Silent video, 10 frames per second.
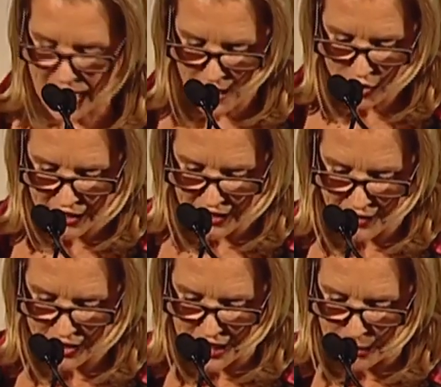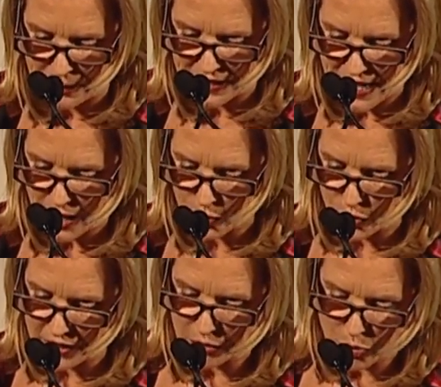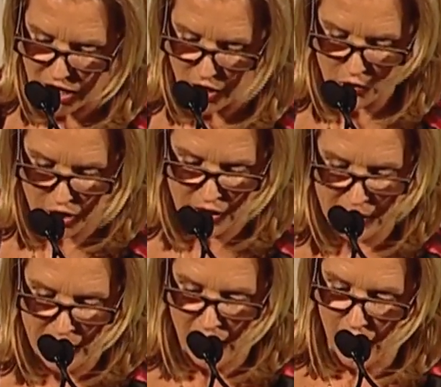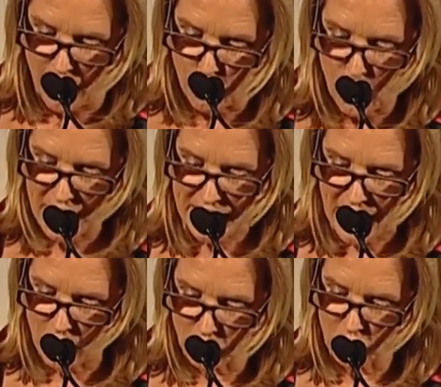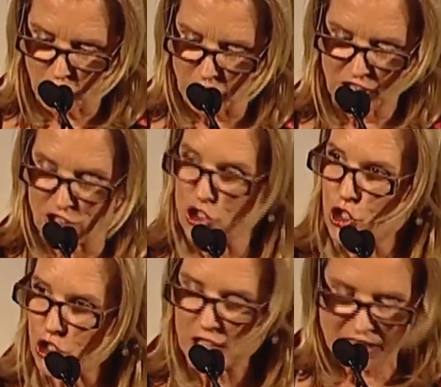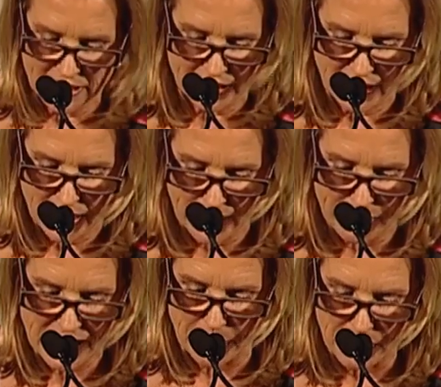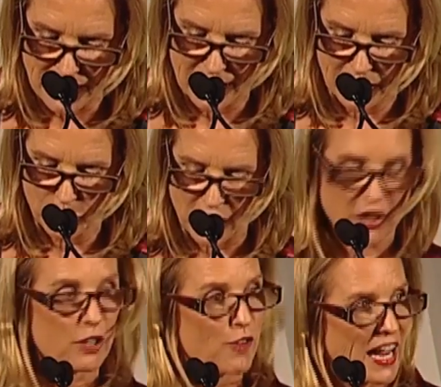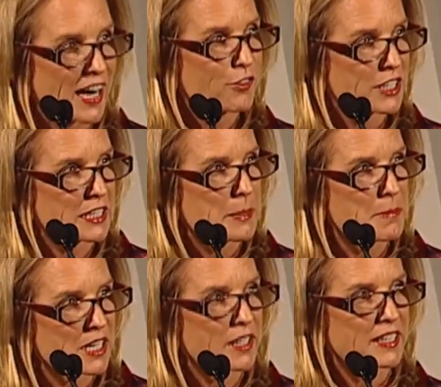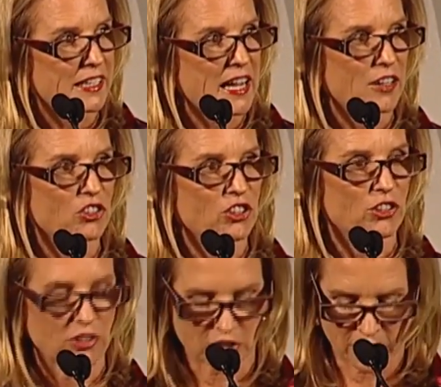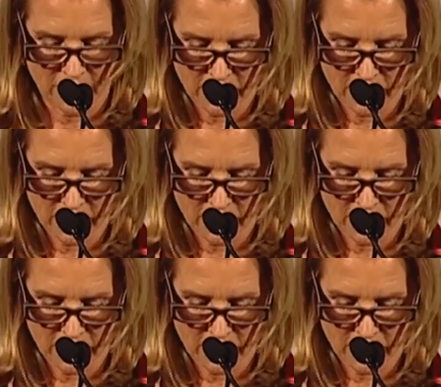angry enough to speak out when the wealth of white households is 13 times the median wealth of African American households.